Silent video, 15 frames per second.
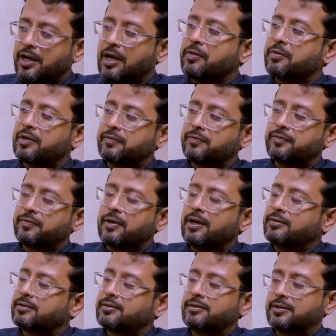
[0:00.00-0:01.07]
I would have
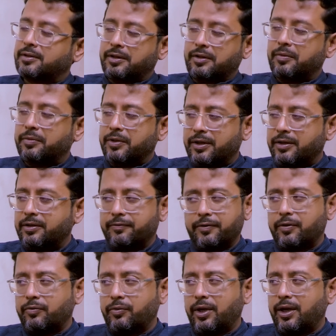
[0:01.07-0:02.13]
answered in a completely
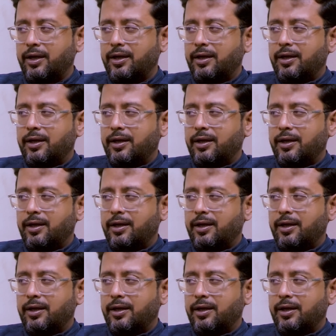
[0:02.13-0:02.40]
different way.